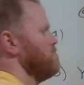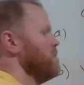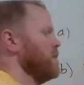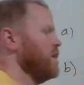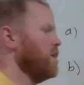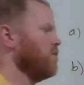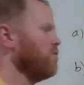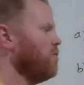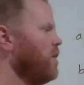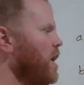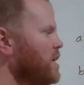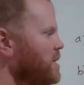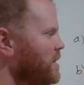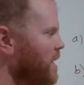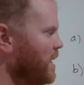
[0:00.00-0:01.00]
big integral. I
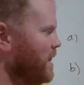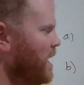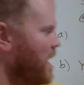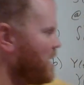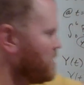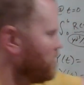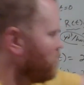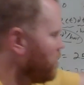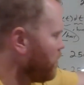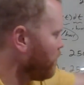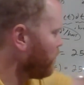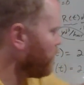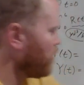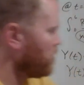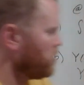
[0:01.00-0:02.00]
just like the s one
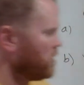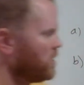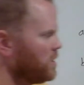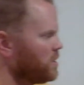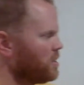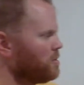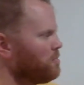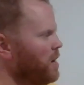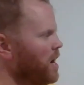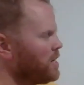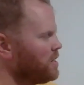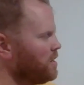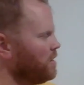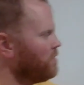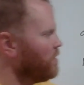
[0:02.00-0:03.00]
first because it's
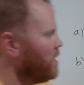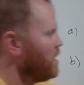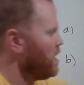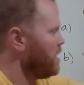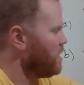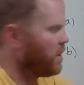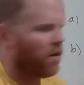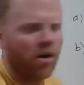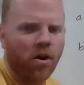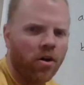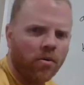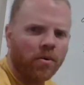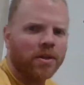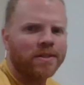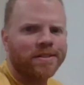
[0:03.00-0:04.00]
positive and the r
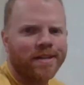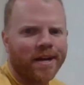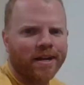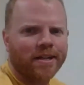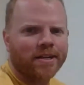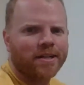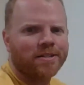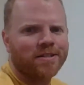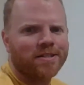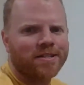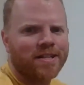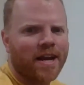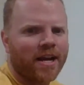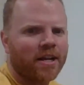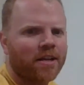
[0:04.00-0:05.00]
one second because it's
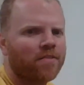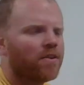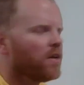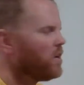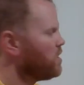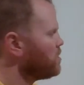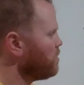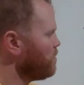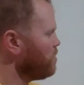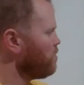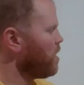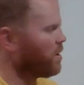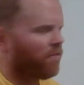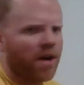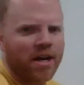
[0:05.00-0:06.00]
negative. So if you
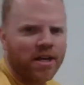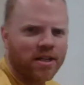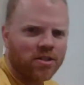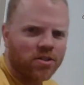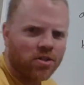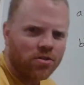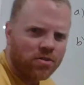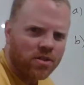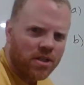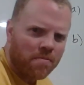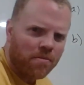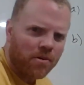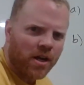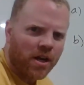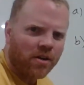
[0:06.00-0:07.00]
want to write it as two
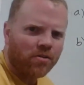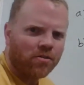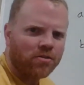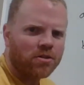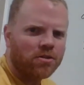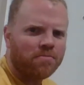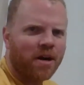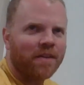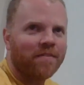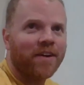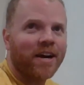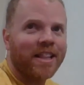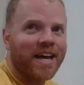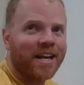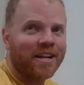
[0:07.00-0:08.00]
separate integrals, you might
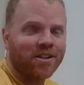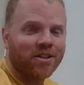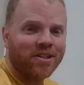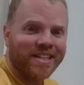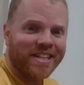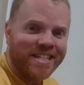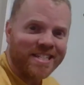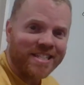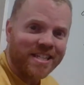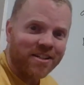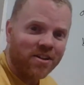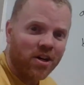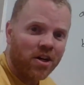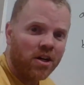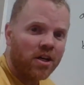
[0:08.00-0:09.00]
find that a little
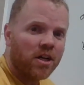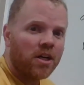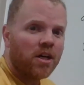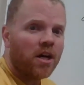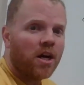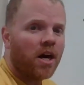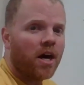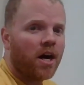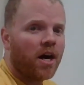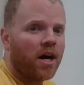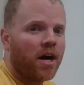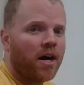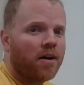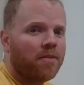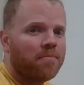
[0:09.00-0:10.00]
easier.
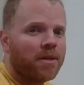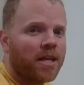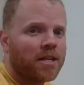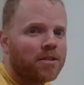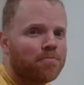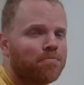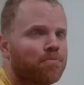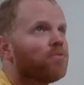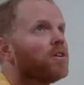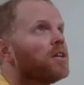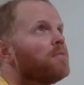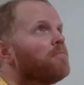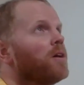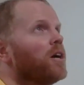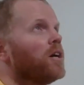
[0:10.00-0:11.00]
But that's pretty
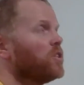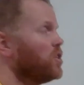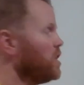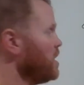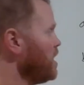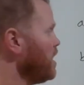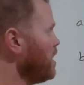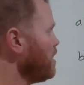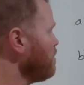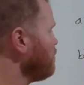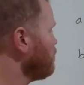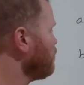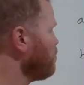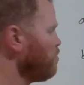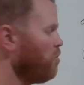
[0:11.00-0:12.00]
much it
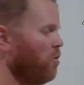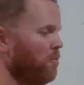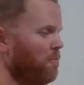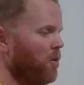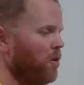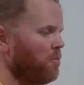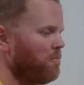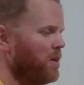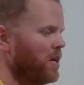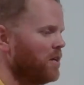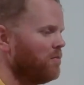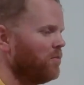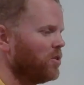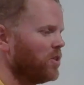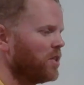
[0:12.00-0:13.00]
for part B,
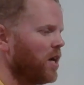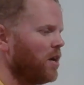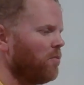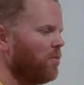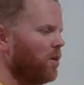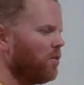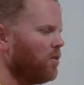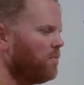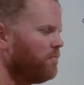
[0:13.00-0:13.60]
which is kind of weird.